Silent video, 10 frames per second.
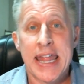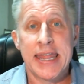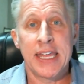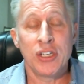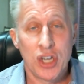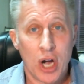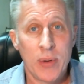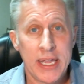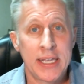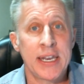then go
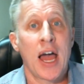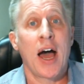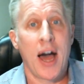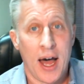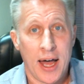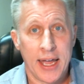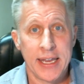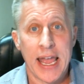in high